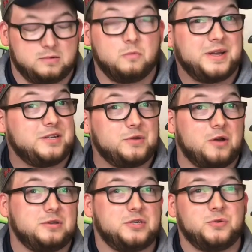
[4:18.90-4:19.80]
We do go
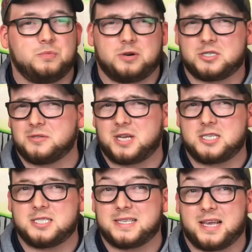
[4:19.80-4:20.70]
to personal
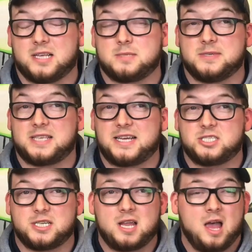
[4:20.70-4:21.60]
touches and
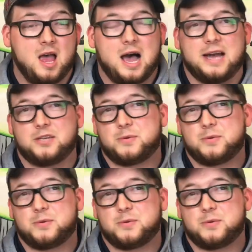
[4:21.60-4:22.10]
customization. I do